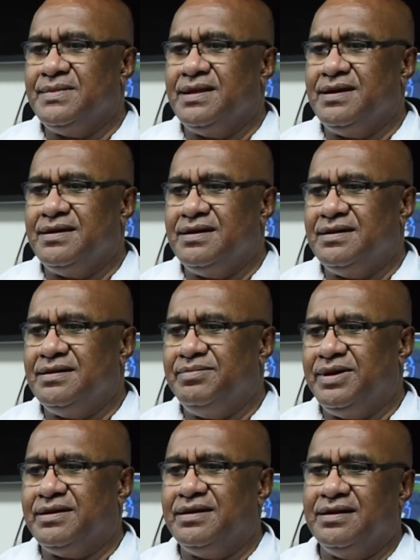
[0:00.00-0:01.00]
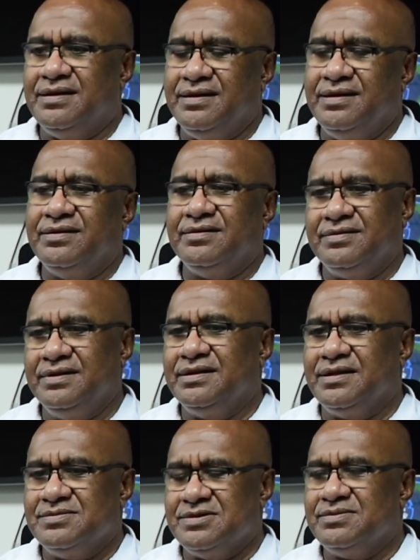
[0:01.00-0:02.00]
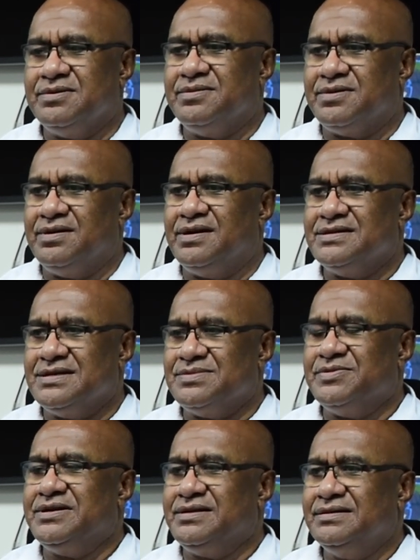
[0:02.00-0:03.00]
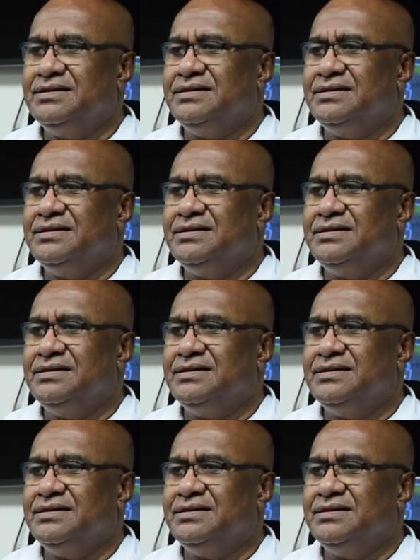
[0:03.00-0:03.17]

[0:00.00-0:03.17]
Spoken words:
But you know, in terms of overall assessment.